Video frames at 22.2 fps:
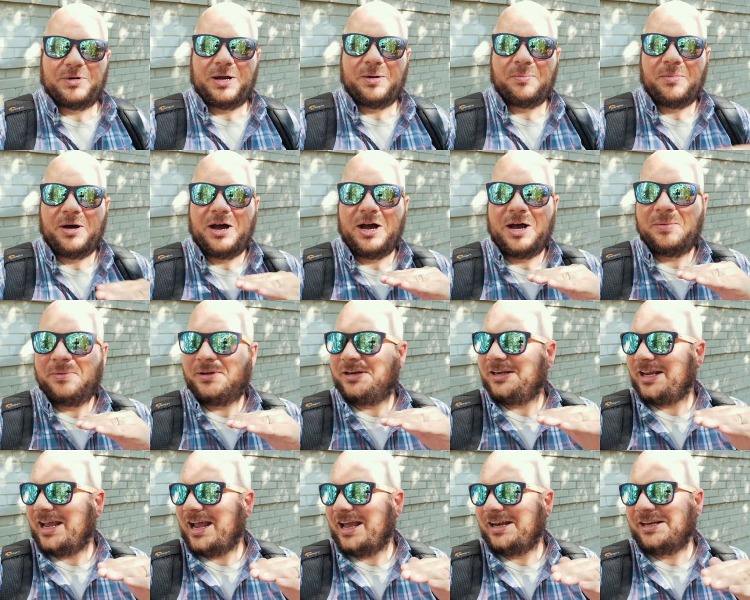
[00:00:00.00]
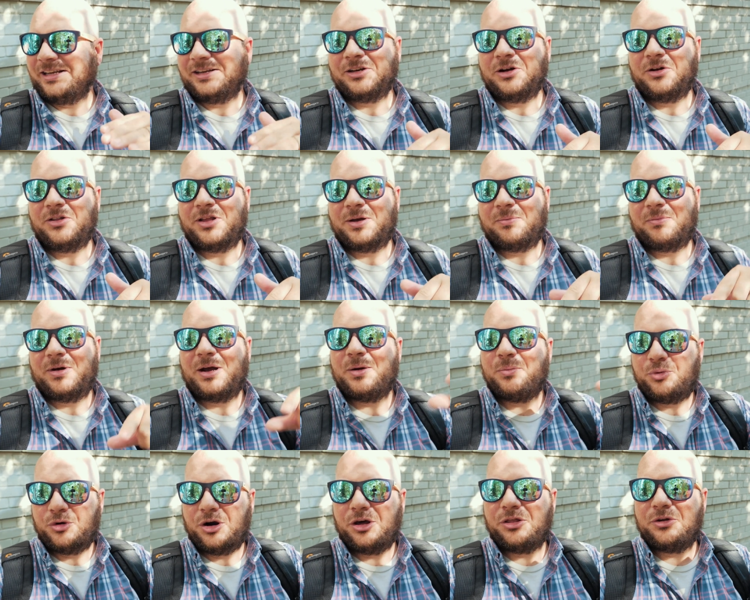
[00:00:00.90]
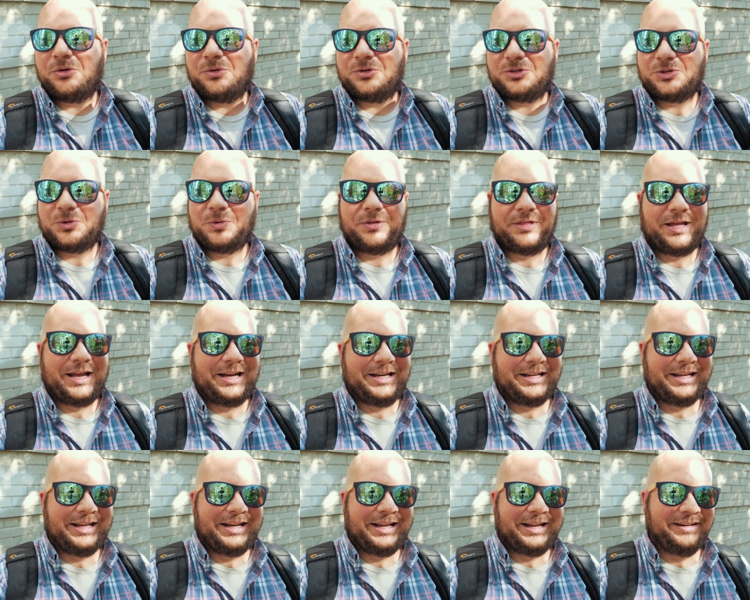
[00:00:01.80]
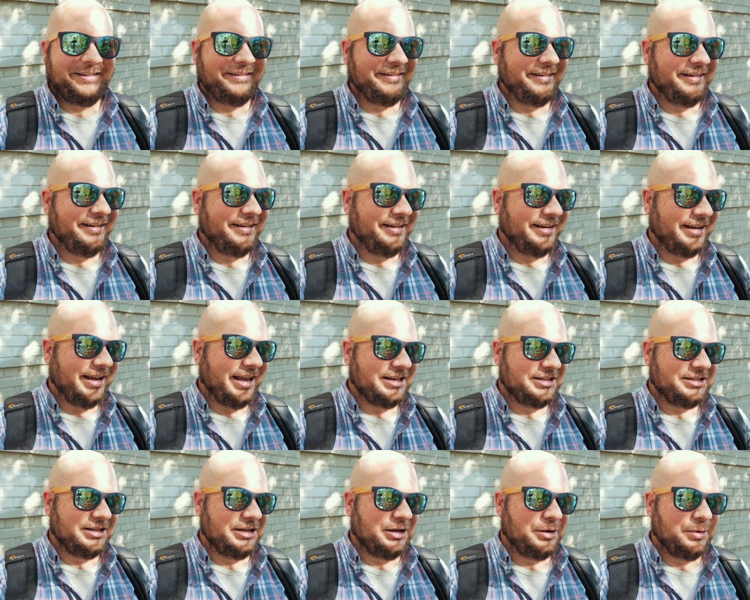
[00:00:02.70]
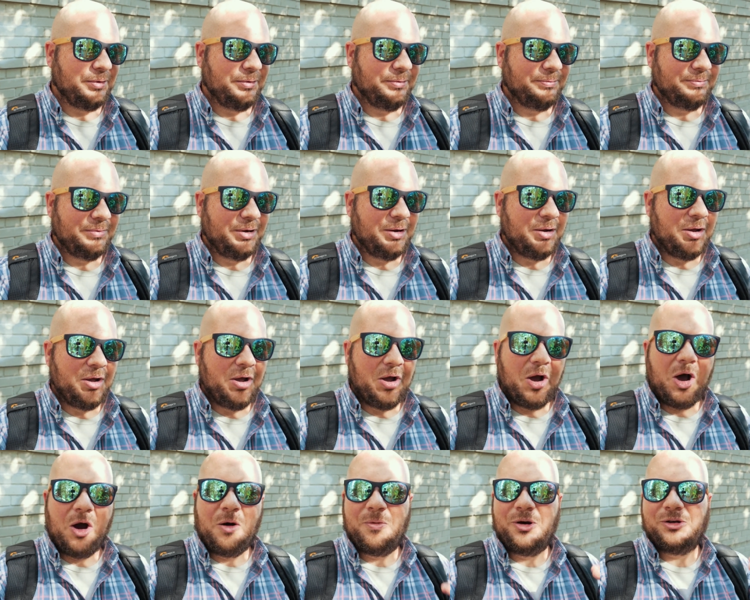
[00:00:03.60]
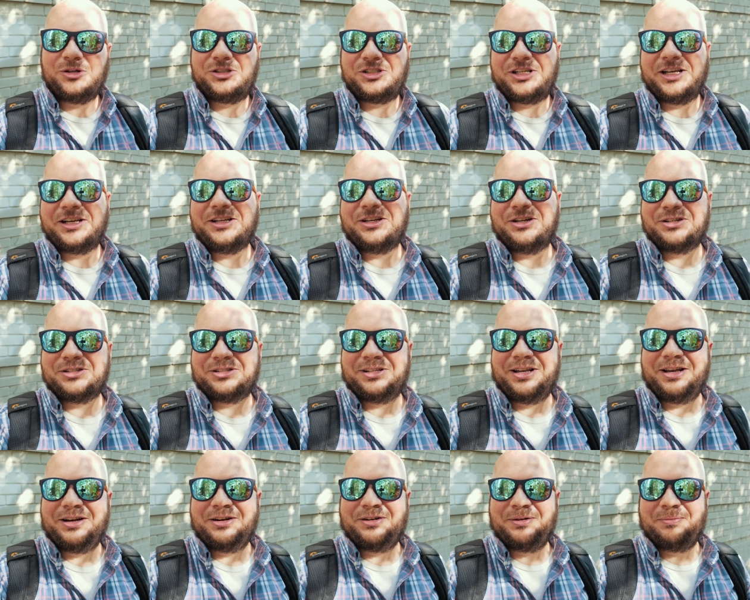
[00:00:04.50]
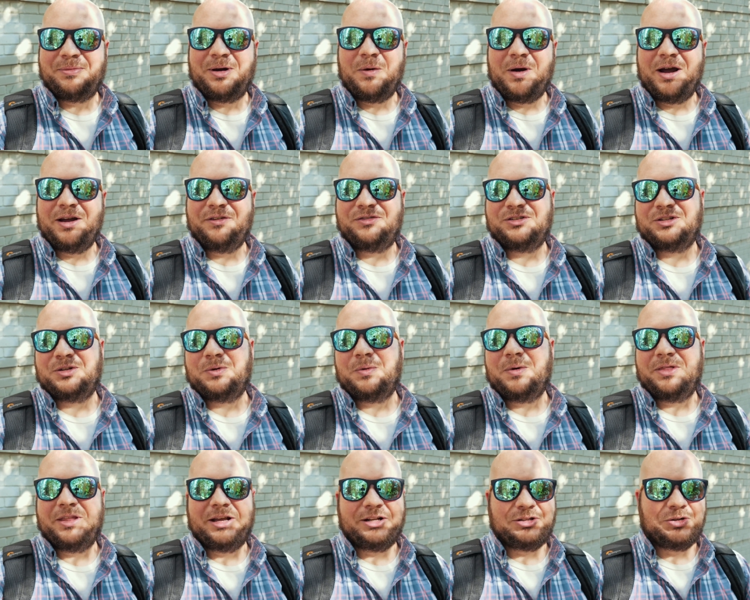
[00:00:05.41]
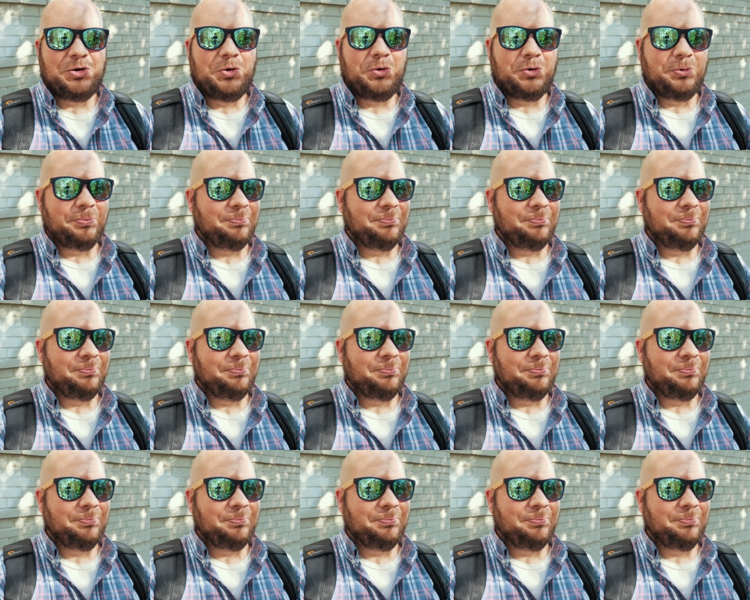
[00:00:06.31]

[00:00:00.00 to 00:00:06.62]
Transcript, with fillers: my mom and dad didn't know that my brother was the one that did it until almost 10 years later, and my wife is the one that told